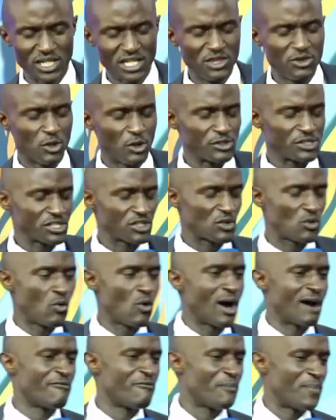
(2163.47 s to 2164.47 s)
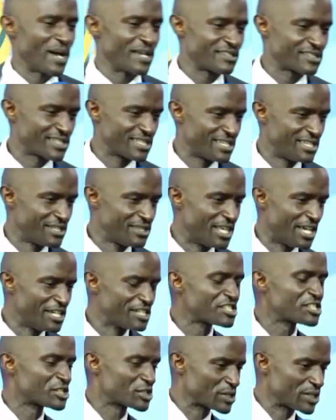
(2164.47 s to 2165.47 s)
need those who have passed the
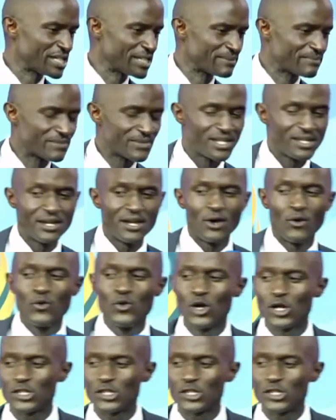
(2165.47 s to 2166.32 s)
history. We